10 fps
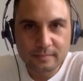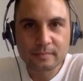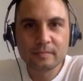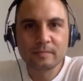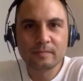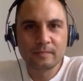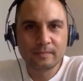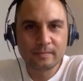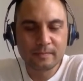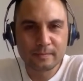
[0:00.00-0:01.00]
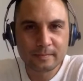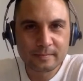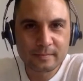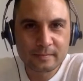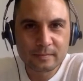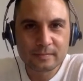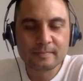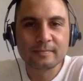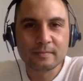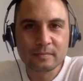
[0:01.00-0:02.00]

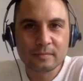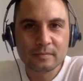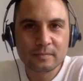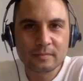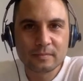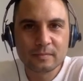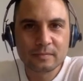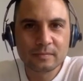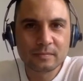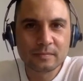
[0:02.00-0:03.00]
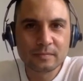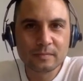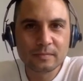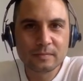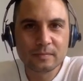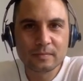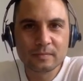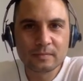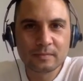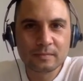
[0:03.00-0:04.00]

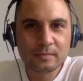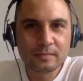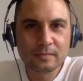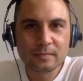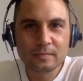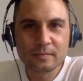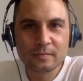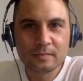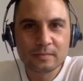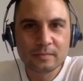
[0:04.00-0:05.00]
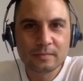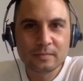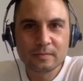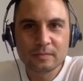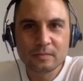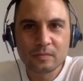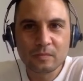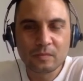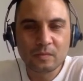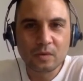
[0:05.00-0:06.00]

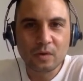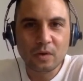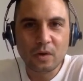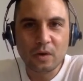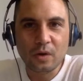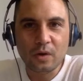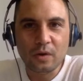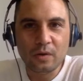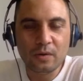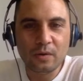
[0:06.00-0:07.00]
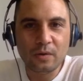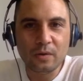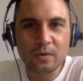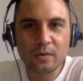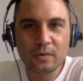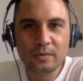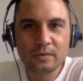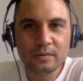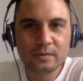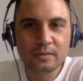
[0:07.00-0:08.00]
This person isn't speaking.